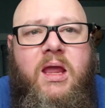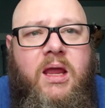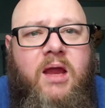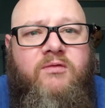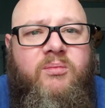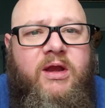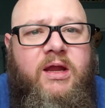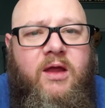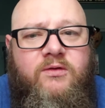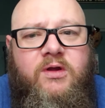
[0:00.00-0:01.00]
Hey everybody,
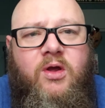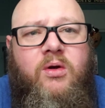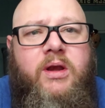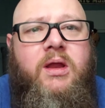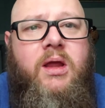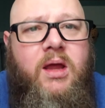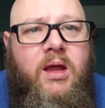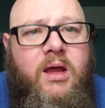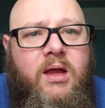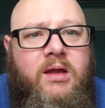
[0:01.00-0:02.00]
how's it going?
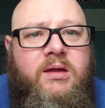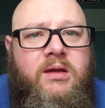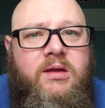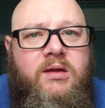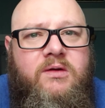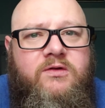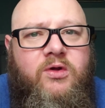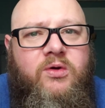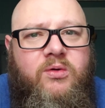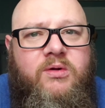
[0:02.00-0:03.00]

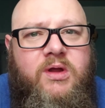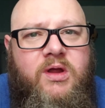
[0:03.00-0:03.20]
So